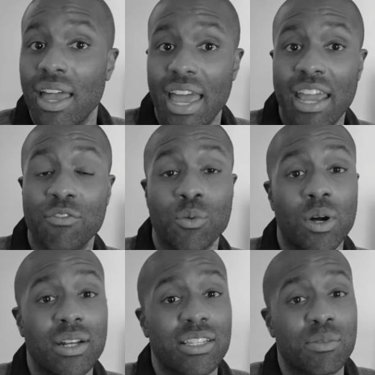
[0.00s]
Hey
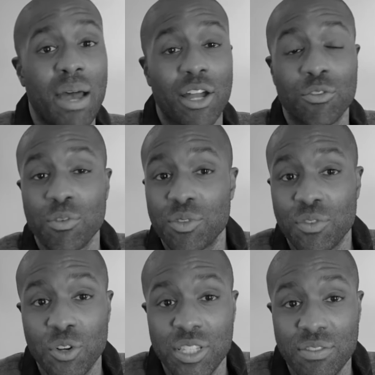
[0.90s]
everyone, it's Michael from
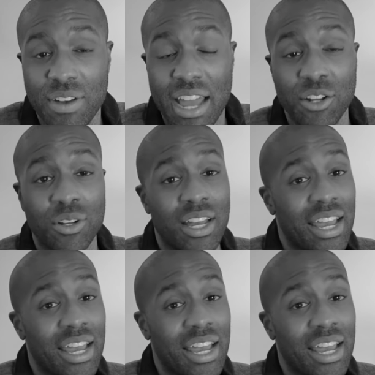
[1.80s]
Devoted to Vinyl,